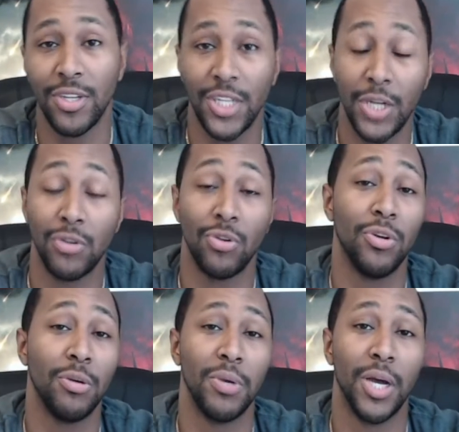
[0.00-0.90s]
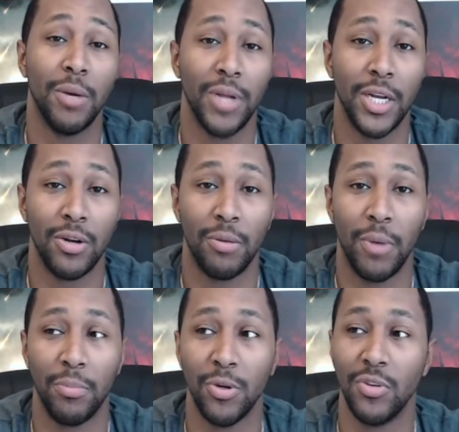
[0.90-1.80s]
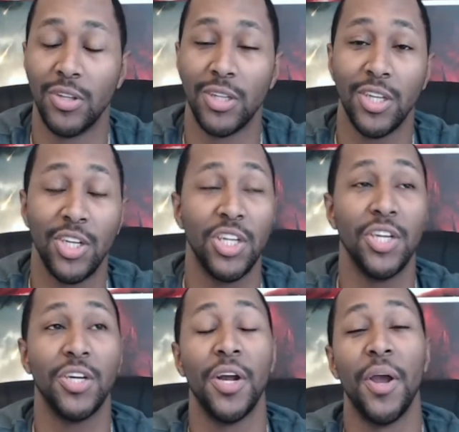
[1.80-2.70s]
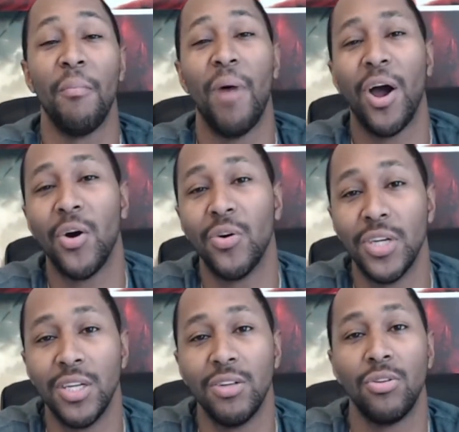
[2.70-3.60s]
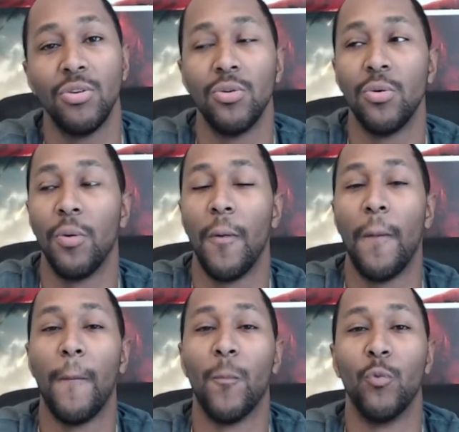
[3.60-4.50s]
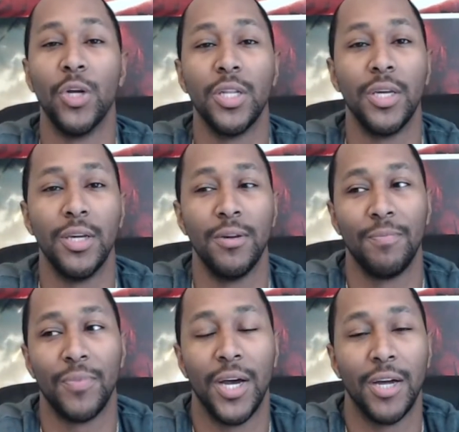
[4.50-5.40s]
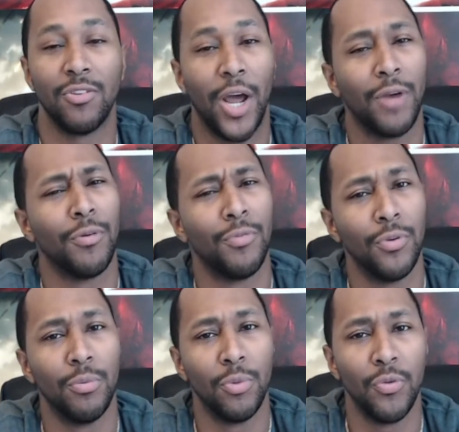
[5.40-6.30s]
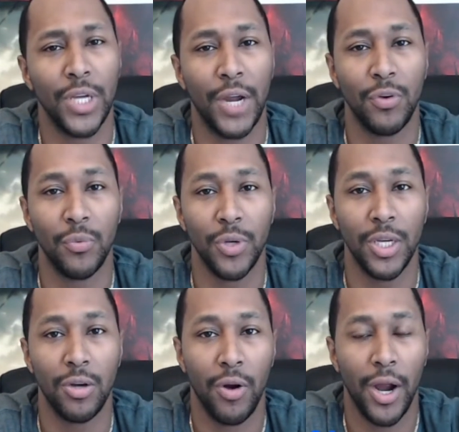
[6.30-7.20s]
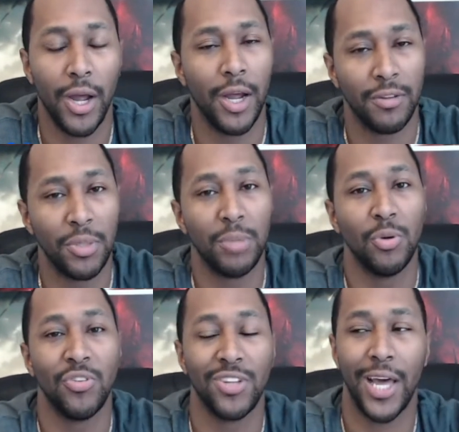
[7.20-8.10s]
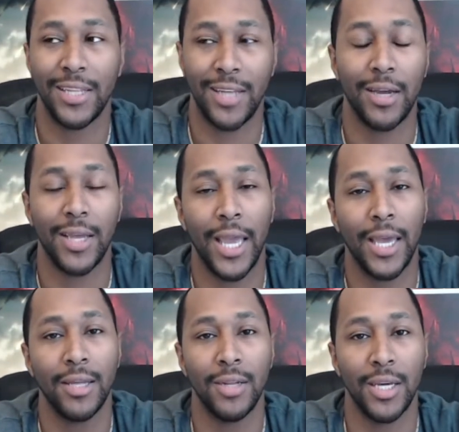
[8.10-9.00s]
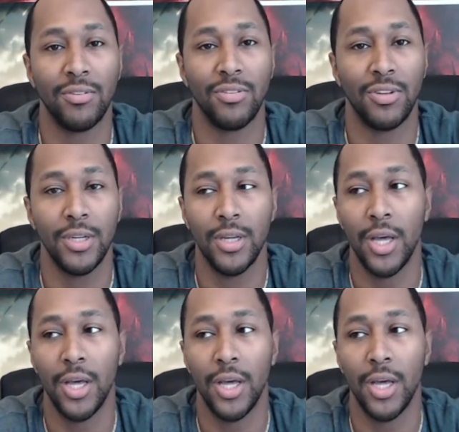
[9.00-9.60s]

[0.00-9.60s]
channel so you can be updated on my movies. This year, my goal is to really try to review a movie every week, or as many movies as I can and see.